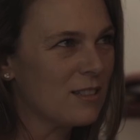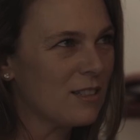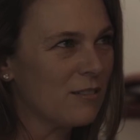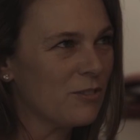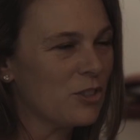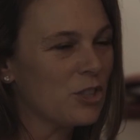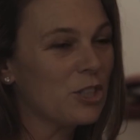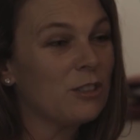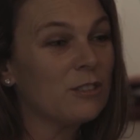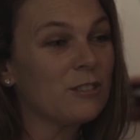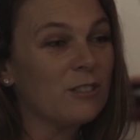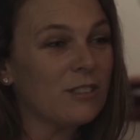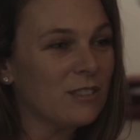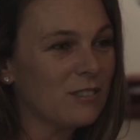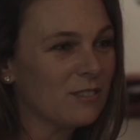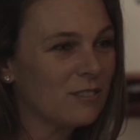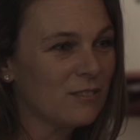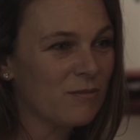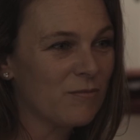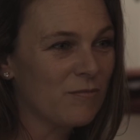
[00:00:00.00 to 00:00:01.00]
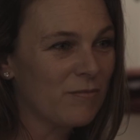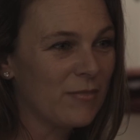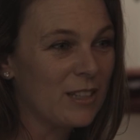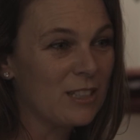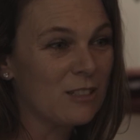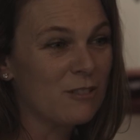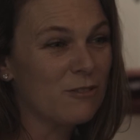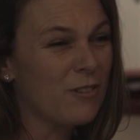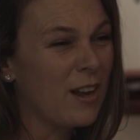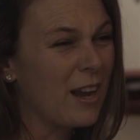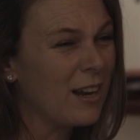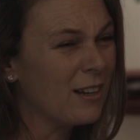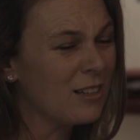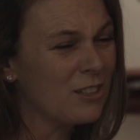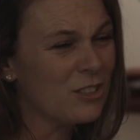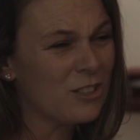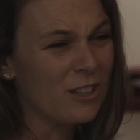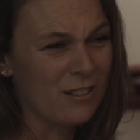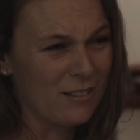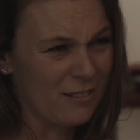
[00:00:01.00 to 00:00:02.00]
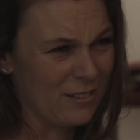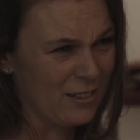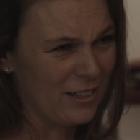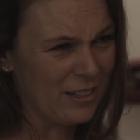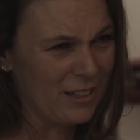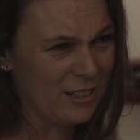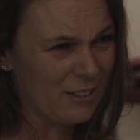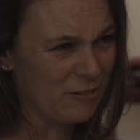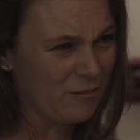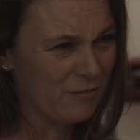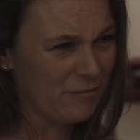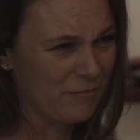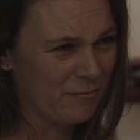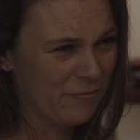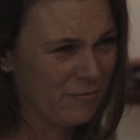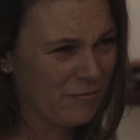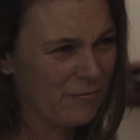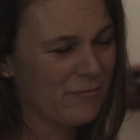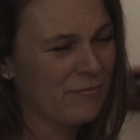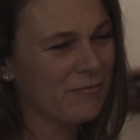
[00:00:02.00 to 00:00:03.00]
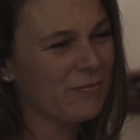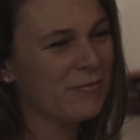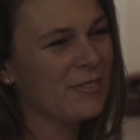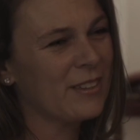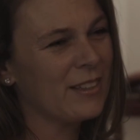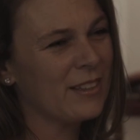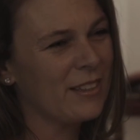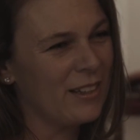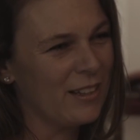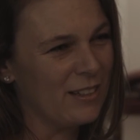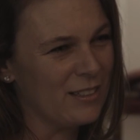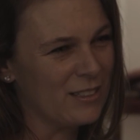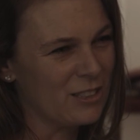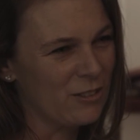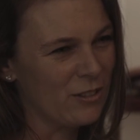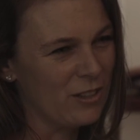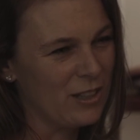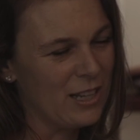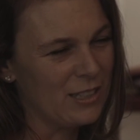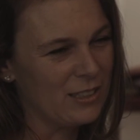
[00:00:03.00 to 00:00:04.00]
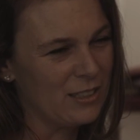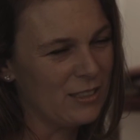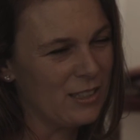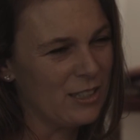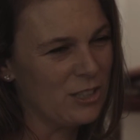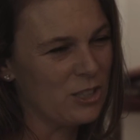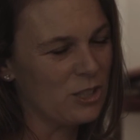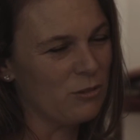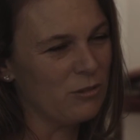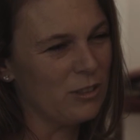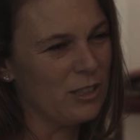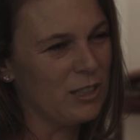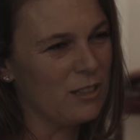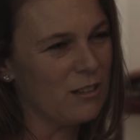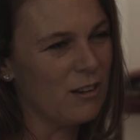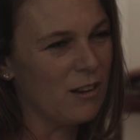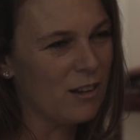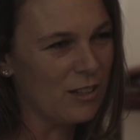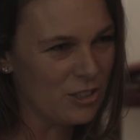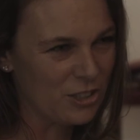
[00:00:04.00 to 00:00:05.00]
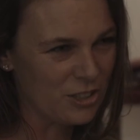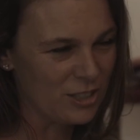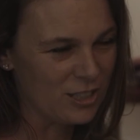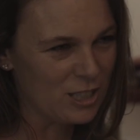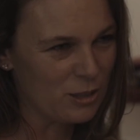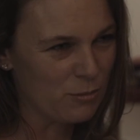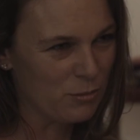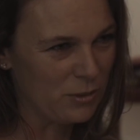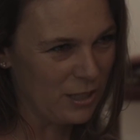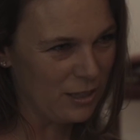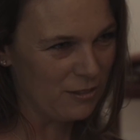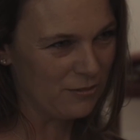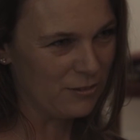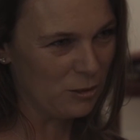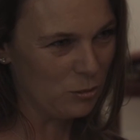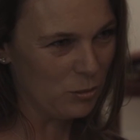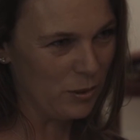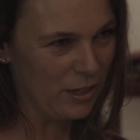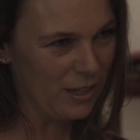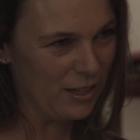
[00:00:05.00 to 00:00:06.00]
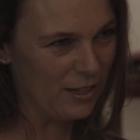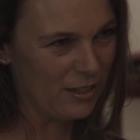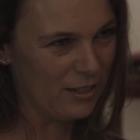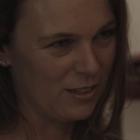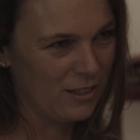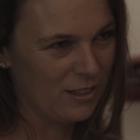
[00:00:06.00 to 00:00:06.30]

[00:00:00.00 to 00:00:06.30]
of children and to find each other again. And so I like to teach a really conscious, playful way